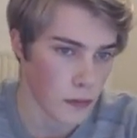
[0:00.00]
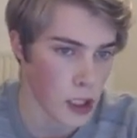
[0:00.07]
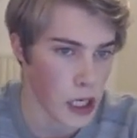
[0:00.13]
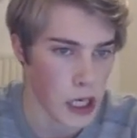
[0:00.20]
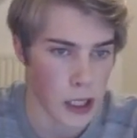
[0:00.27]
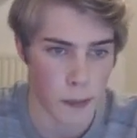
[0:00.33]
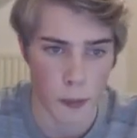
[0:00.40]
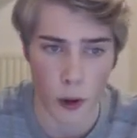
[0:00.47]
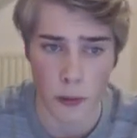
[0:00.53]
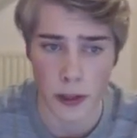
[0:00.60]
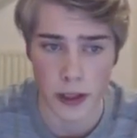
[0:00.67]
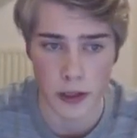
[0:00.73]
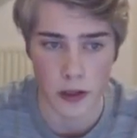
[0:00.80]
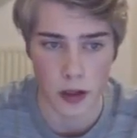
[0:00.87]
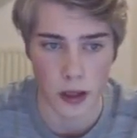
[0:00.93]
And he probably
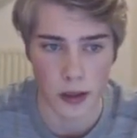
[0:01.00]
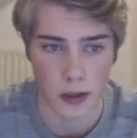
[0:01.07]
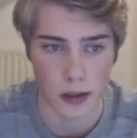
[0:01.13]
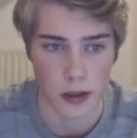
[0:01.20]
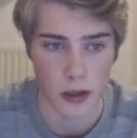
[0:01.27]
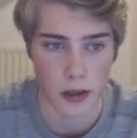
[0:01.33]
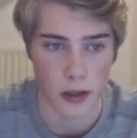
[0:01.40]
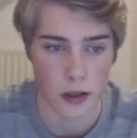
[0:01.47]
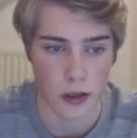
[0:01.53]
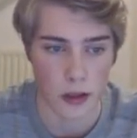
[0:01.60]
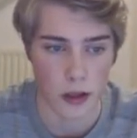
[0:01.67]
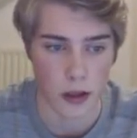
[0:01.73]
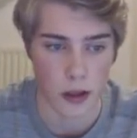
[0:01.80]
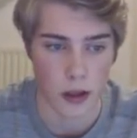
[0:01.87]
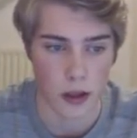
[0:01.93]
thought,
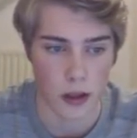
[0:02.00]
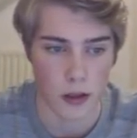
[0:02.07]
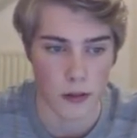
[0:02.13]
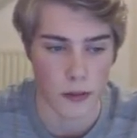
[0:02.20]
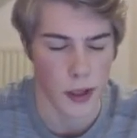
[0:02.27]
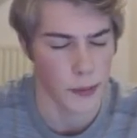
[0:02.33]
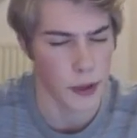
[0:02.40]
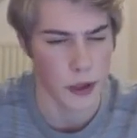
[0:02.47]
uh, I'm